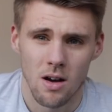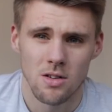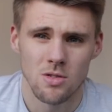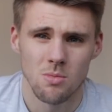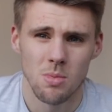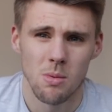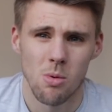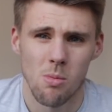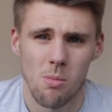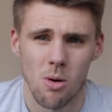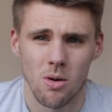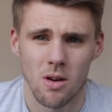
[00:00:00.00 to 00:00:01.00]
Some people
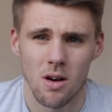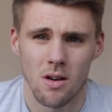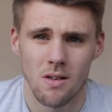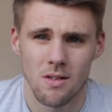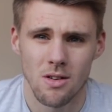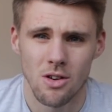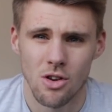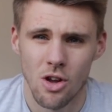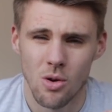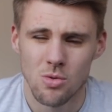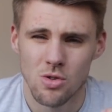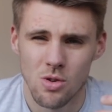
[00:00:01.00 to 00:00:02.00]
might not
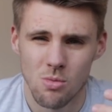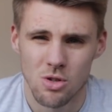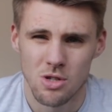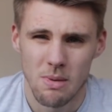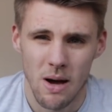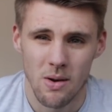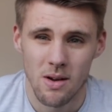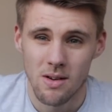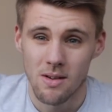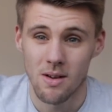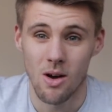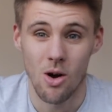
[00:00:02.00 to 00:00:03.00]
know too much about it.
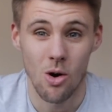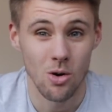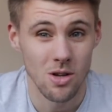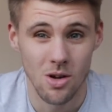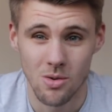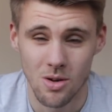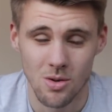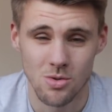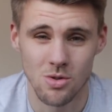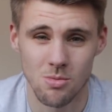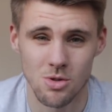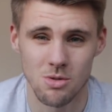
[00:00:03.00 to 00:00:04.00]
I don't know
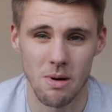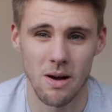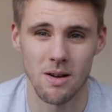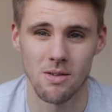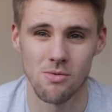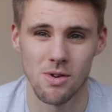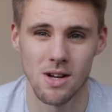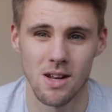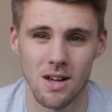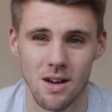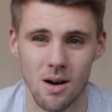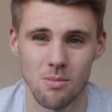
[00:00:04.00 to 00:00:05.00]
too much about it
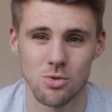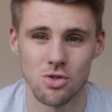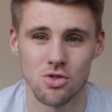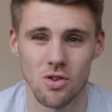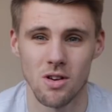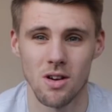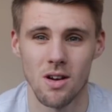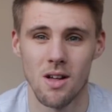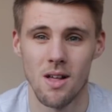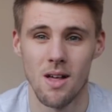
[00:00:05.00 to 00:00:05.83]
really. I'm just gonna